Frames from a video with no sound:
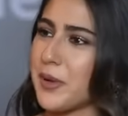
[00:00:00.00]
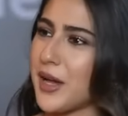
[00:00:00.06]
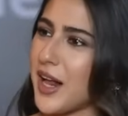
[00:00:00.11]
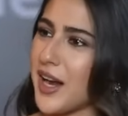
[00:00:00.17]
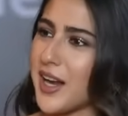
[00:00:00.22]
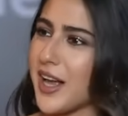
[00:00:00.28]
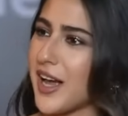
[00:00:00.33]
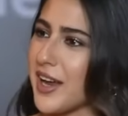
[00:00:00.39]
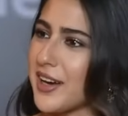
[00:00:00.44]
me,
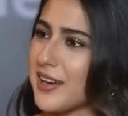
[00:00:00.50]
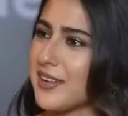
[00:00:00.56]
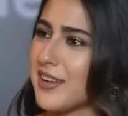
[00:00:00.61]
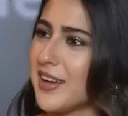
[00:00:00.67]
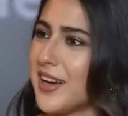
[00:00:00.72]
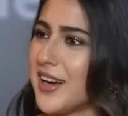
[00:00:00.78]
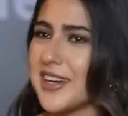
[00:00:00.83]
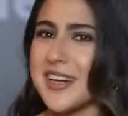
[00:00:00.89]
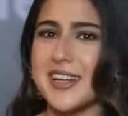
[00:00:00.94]
I'll get.
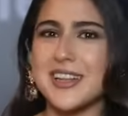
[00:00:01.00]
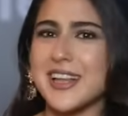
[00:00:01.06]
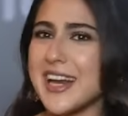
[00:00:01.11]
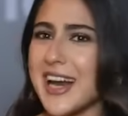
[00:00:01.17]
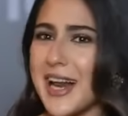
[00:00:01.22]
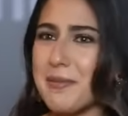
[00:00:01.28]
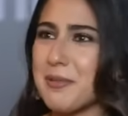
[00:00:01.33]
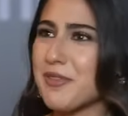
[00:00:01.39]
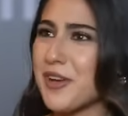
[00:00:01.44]
Till then,
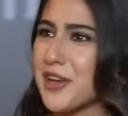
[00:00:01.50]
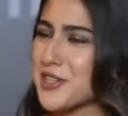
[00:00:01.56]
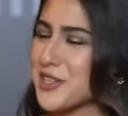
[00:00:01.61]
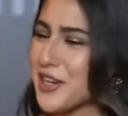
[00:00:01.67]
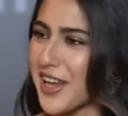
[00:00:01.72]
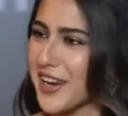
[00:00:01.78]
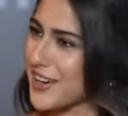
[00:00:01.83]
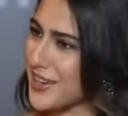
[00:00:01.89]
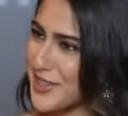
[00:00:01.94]
I'll be
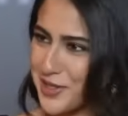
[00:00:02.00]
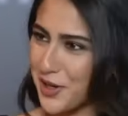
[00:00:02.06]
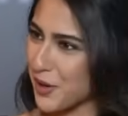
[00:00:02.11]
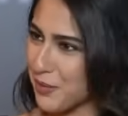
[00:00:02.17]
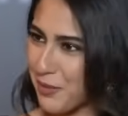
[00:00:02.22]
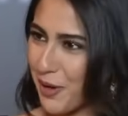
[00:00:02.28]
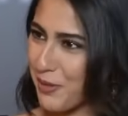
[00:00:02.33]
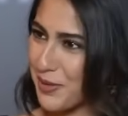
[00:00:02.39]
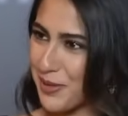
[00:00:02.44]
vegetarian. It's not
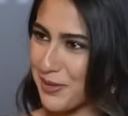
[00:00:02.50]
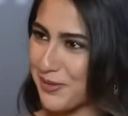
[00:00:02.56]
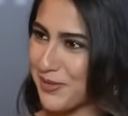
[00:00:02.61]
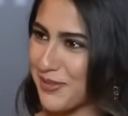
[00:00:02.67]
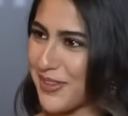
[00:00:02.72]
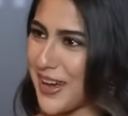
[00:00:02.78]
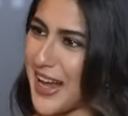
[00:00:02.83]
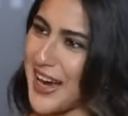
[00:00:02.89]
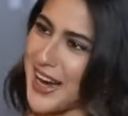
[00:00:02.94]
a problem.
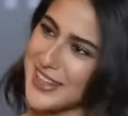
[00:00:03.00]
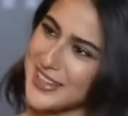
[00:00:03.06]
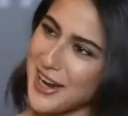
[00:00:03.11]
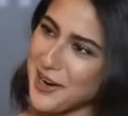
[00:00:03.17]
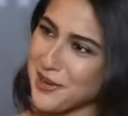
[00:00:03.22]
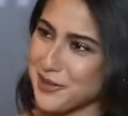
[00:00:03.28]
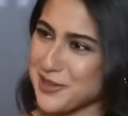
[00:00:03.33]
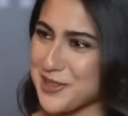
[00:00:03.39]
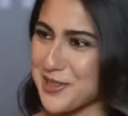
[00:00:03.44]
Yeah. I like
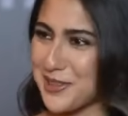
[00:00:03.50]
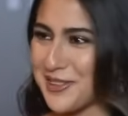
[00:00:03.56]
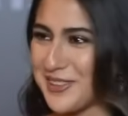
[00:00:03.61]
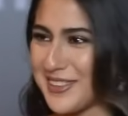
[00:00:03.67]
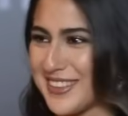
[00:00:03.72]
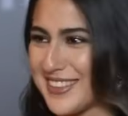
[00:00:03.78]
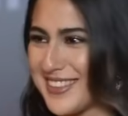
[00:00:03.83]
that also.